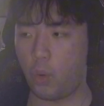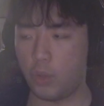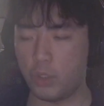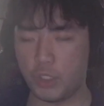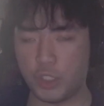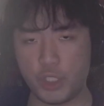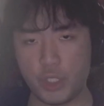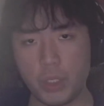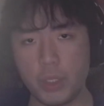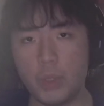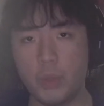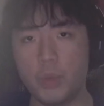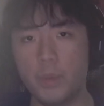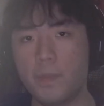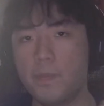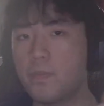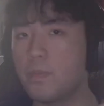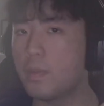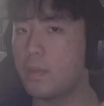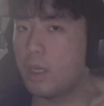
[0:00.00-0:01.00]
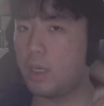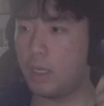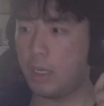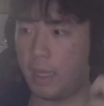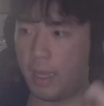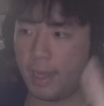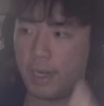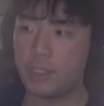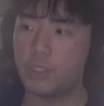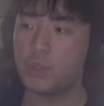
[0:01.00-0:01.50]
two, an
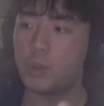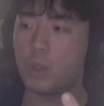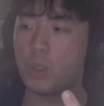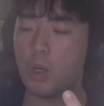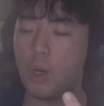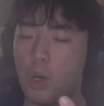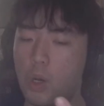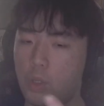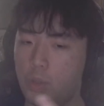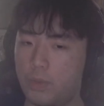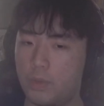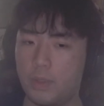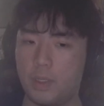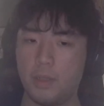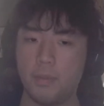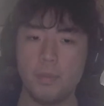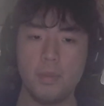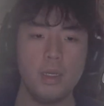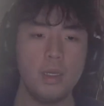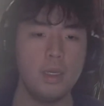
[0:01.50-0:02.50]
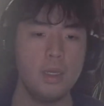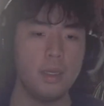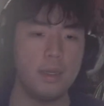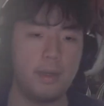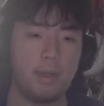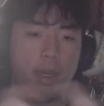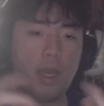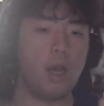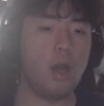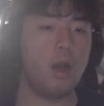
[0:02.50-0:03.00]
actual calls with them.
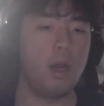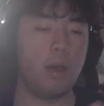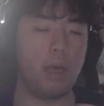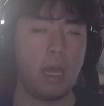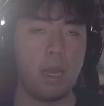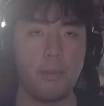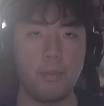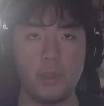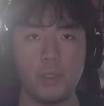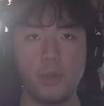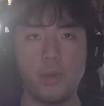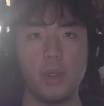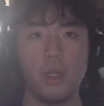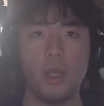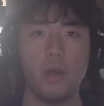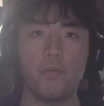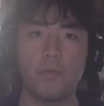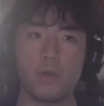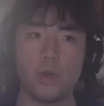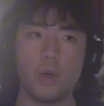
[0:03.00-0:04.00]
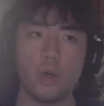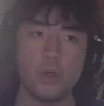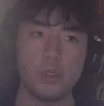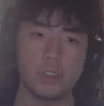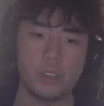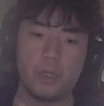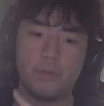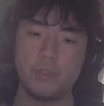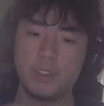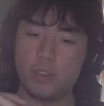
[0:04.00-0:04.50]
Now I'm doing a lot of
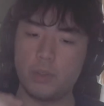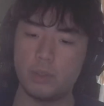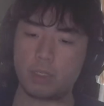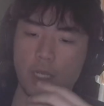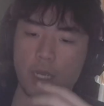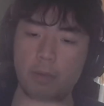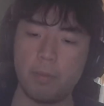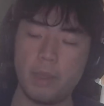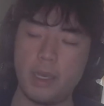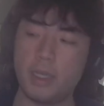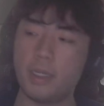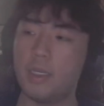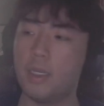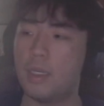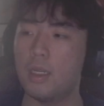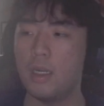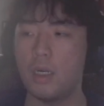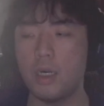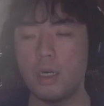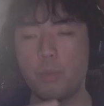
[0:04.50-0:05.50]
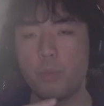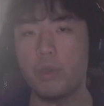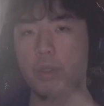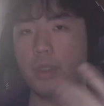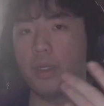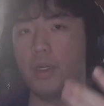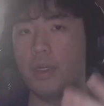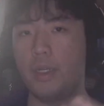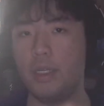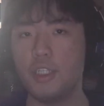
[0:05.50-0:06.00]
calls every single time that I learn what
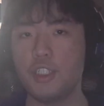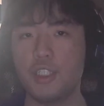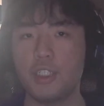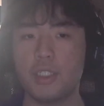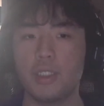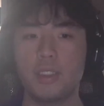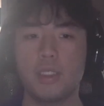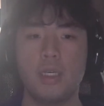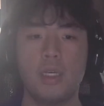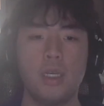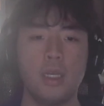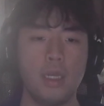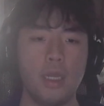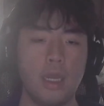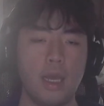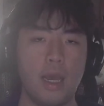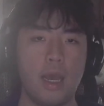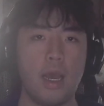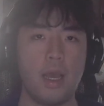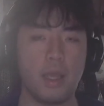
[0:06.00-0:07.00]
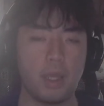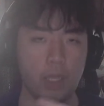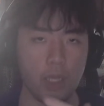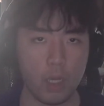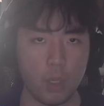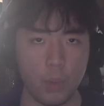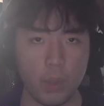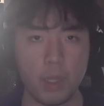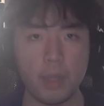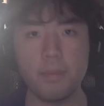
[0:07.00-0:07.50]
their niche is. I
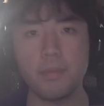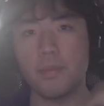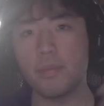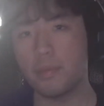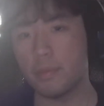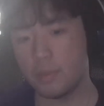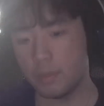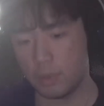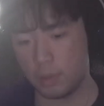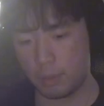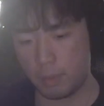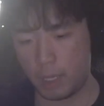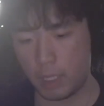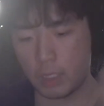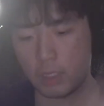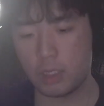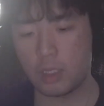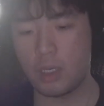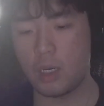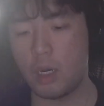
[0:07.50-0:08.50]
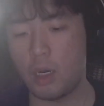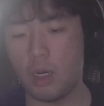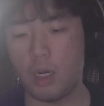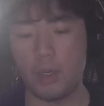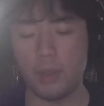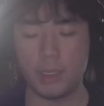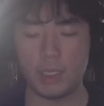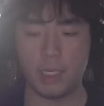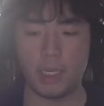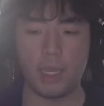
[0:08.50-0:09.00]
go in, make the call. I
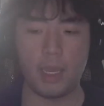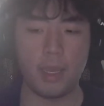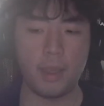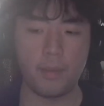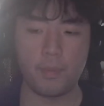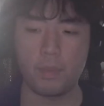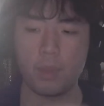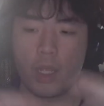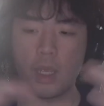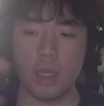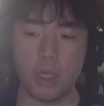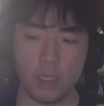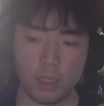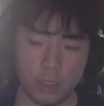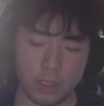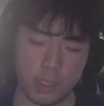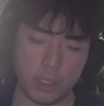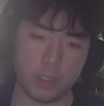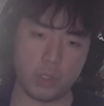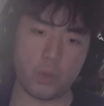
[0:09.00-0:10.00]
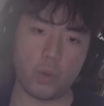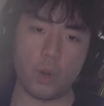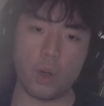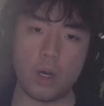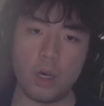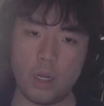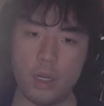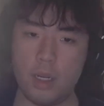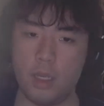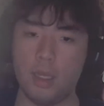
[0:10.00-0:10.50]
was like, hey, this is
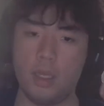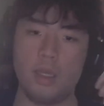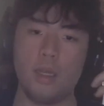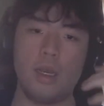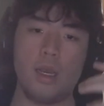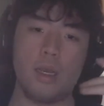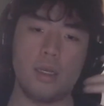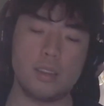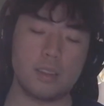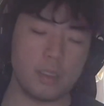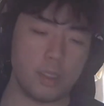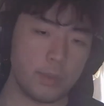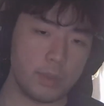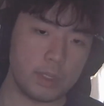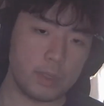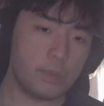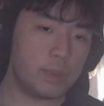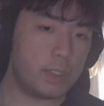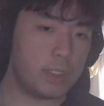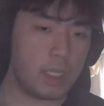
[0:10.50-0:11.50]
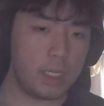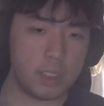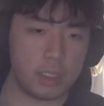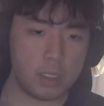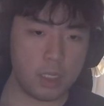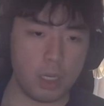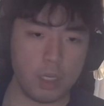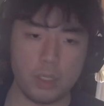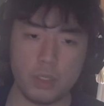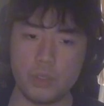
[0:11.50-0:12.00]
Quan. It's nice
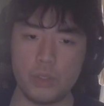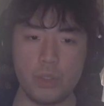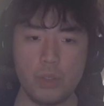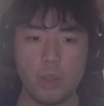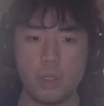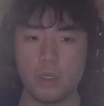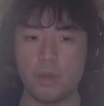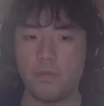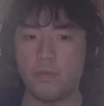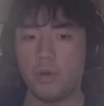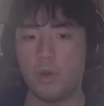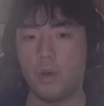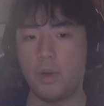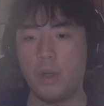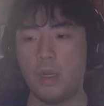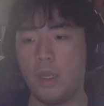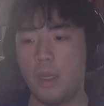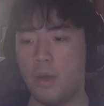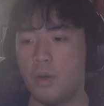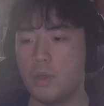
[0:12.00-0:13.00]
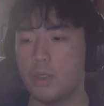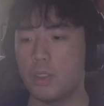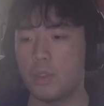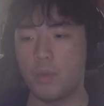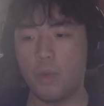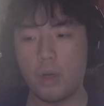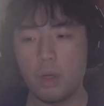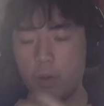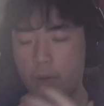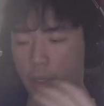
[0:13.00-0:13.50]
talking to you on the phone. Just
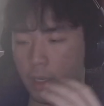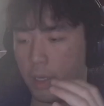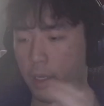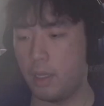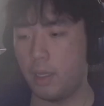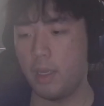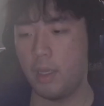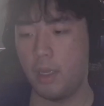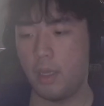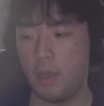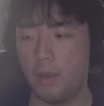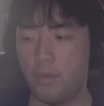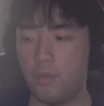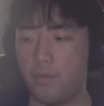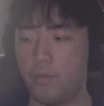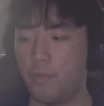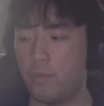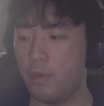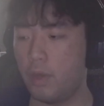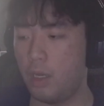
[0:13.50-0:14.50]
wondering if